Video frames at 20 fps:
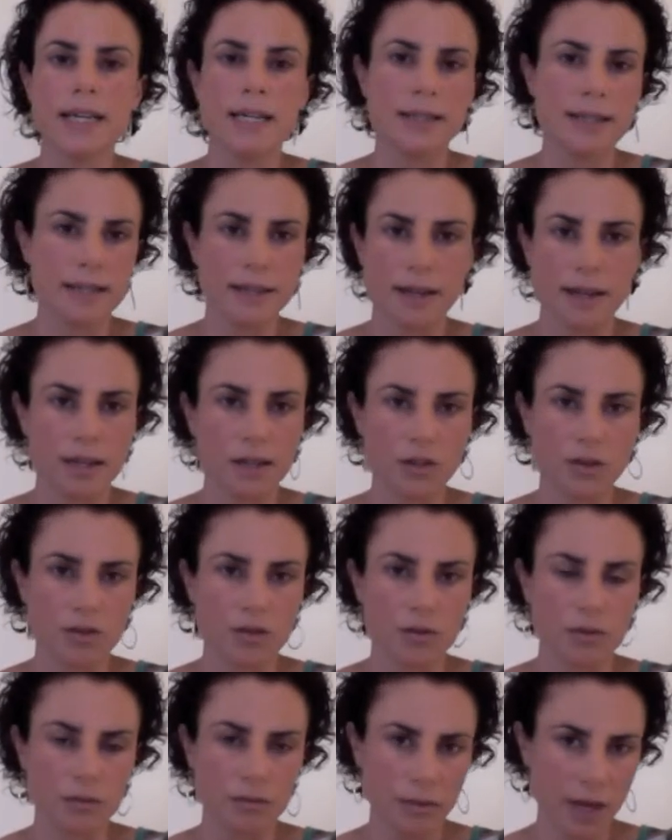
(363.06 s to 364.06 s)
incidental
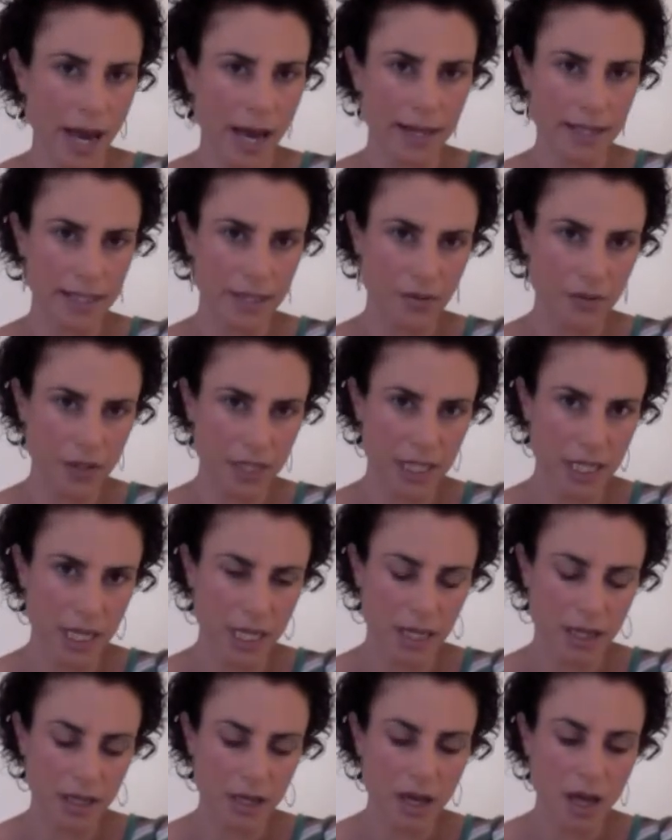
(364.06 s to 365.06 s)

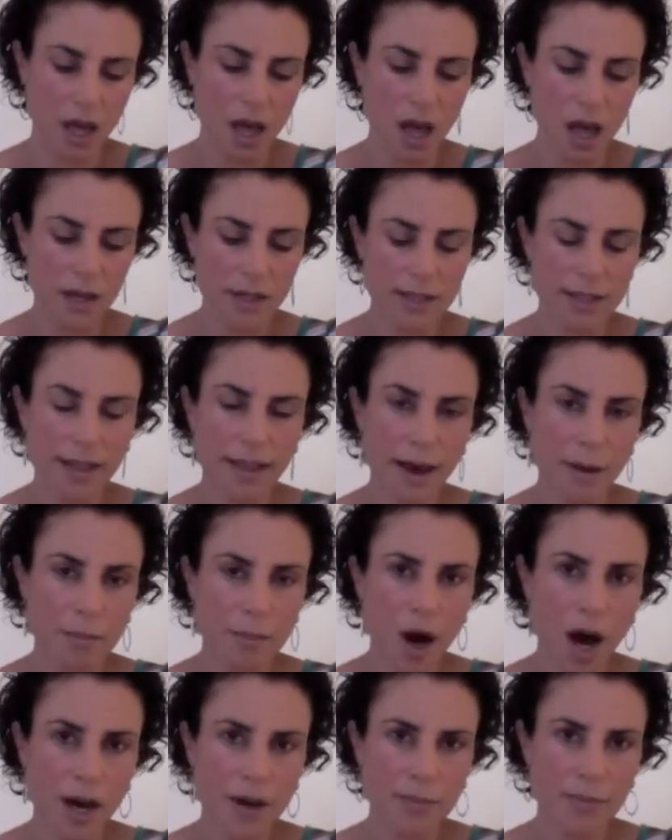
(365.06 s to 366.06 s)
activity. So that
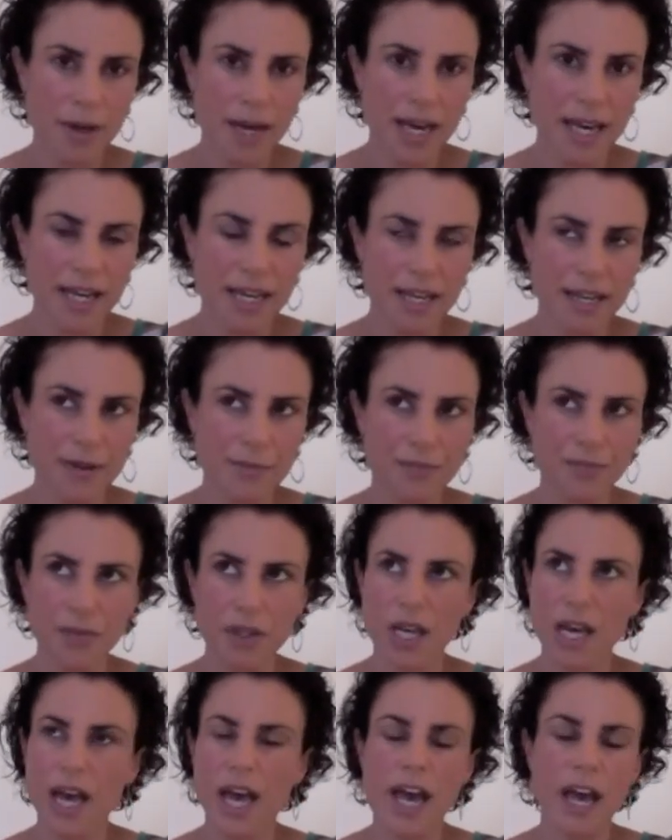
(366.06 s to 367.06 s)
might be
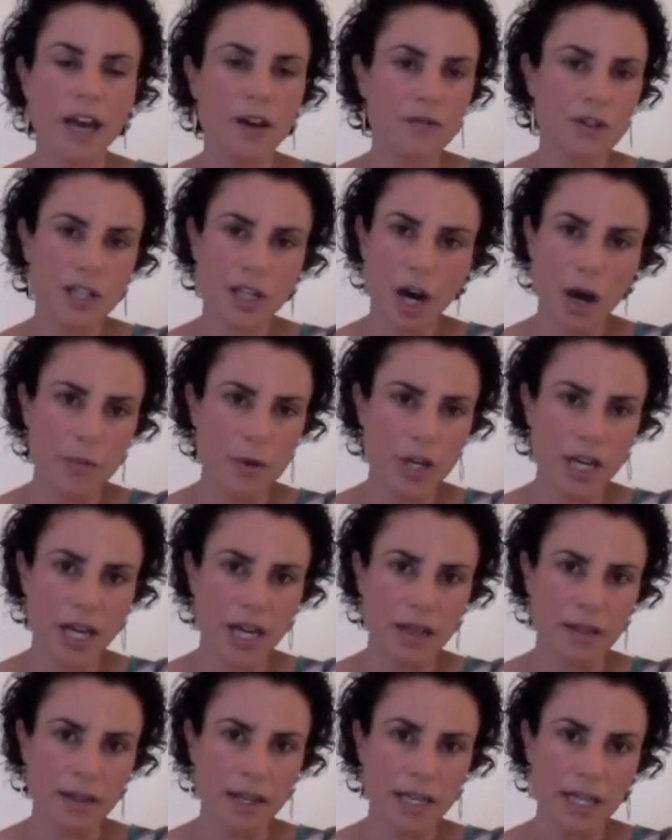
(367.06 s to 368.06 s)
every time you get
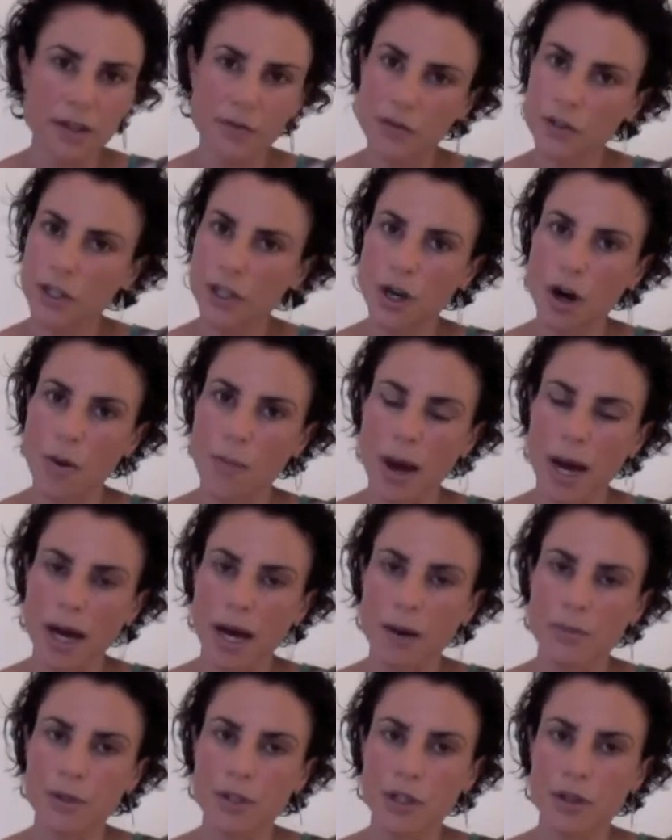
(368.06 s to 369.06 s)
in the lift to go back
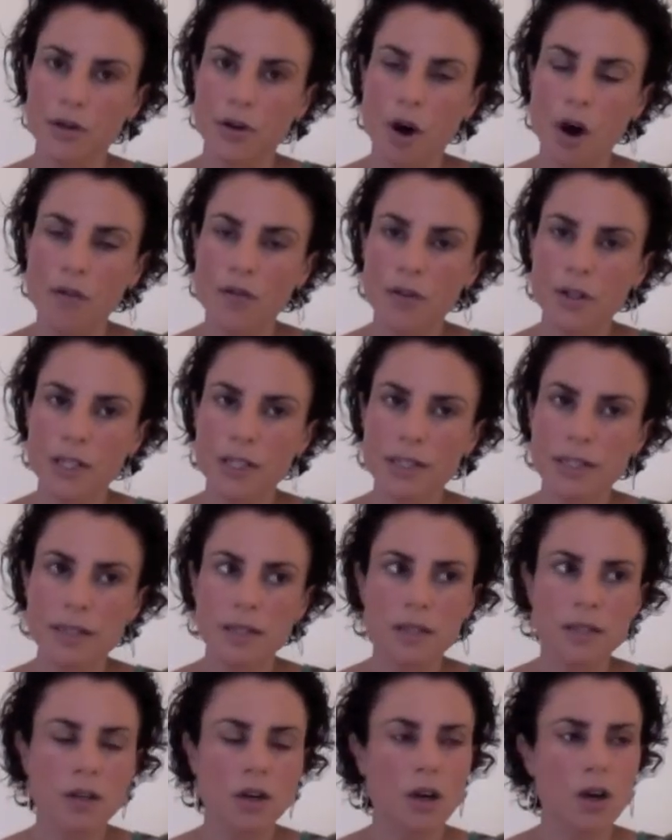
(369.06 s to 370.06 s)
up to your
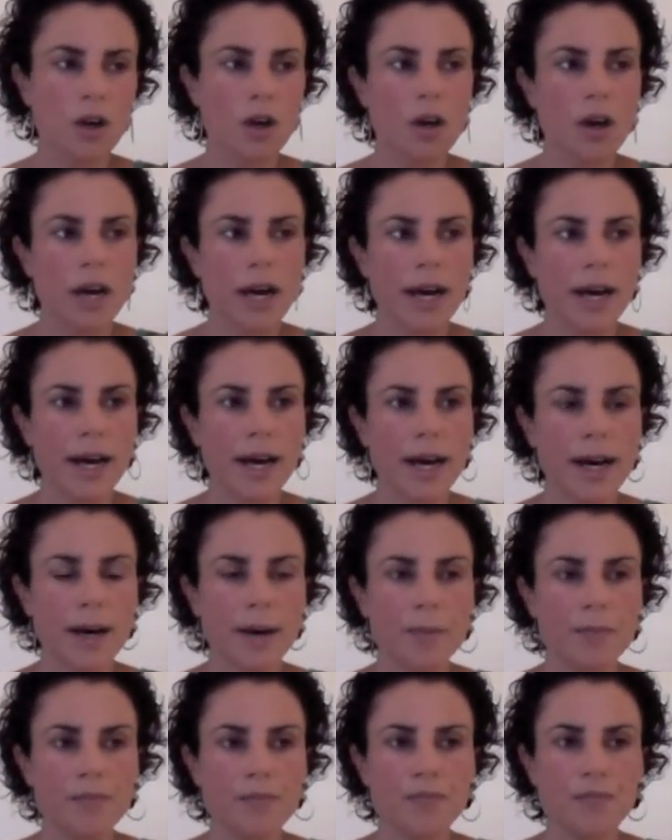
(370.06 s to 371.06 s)
office,
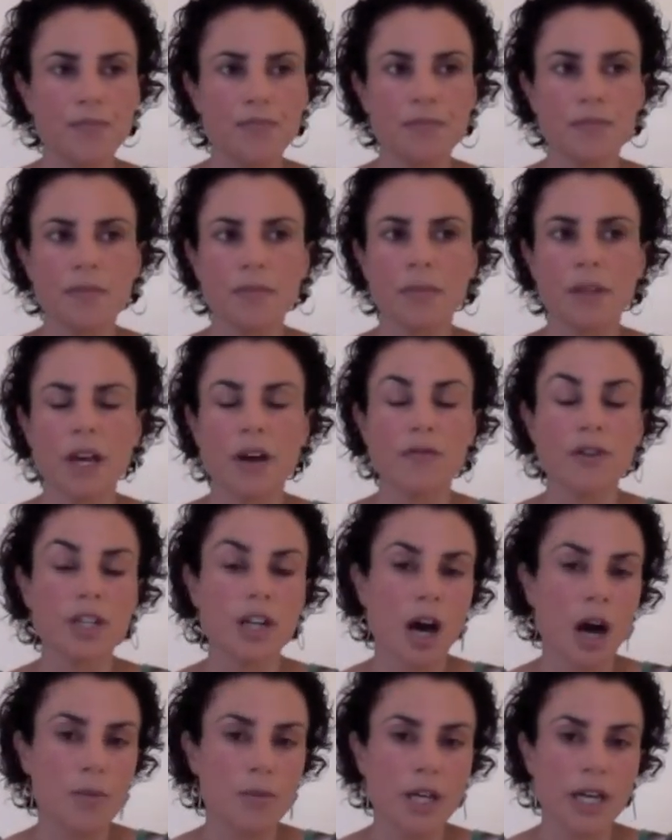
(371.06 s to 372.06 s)
every
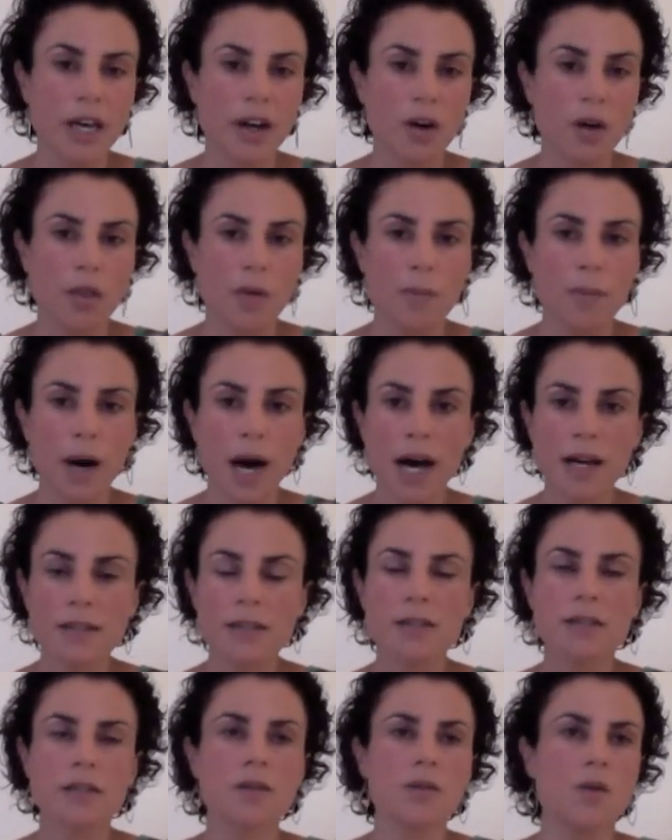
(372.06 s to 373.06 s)
time you get on the
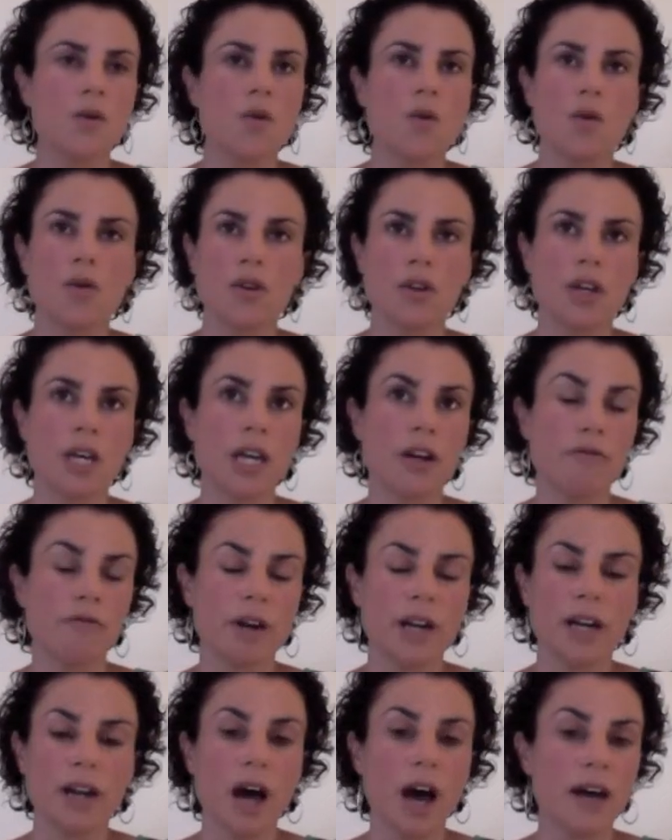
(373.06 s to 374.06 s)
bus or you hit a
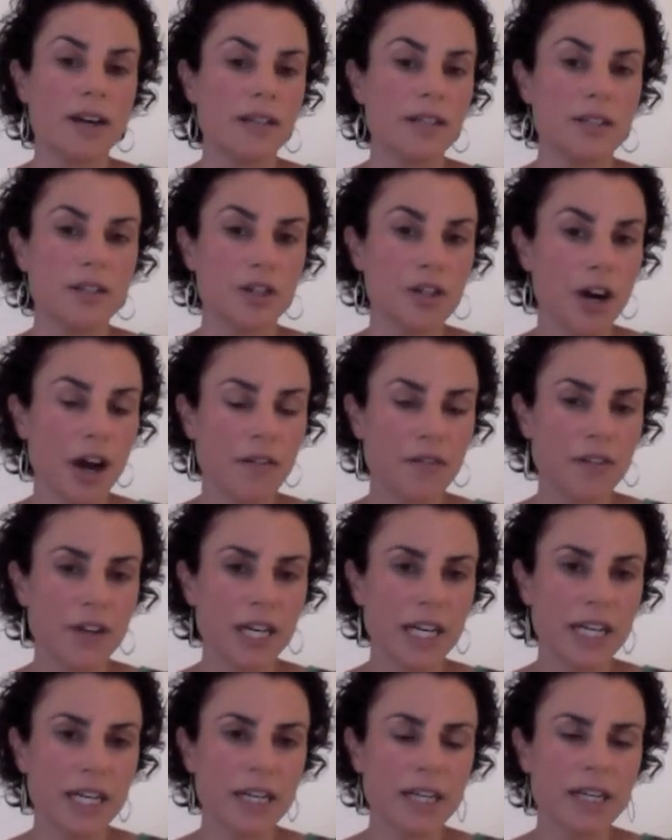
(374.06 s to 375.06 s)
red light in traffic,